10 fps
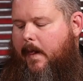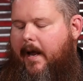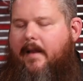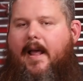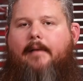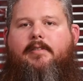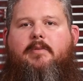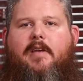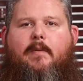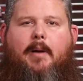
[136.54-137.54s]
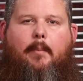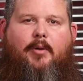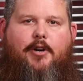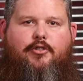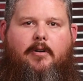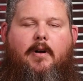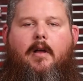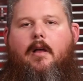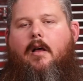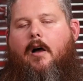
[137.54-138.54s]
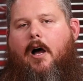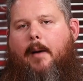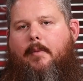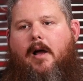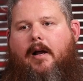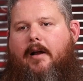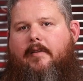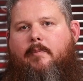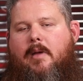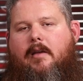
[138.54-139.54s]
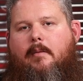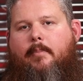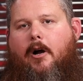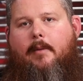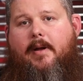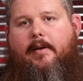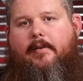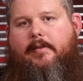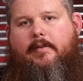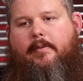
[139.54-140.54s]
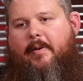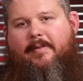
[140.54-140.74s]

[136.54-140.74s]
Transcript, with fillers: And they have some stuff about pressure. I'm not gonna speak in bar because it's,